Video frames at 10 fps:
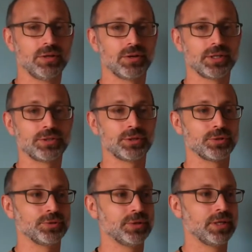All right,
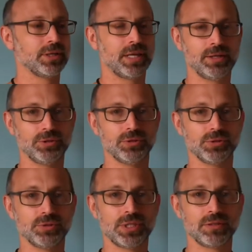so can you
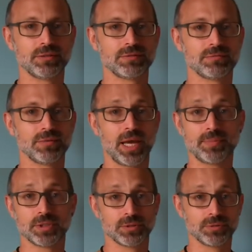use it?
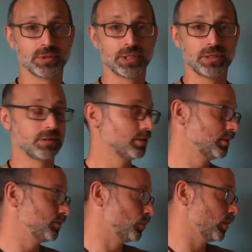Absolutely.
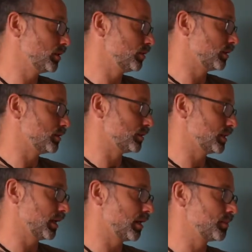If you want, you can just
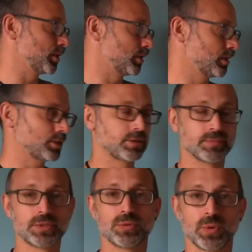say, I'm
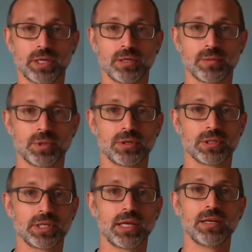accustomed to waking up
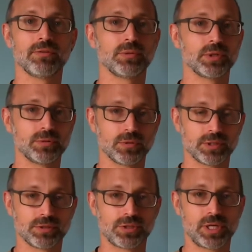early, and everybody will
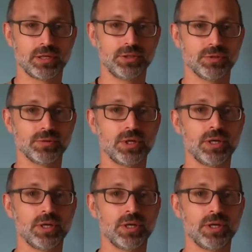understand you.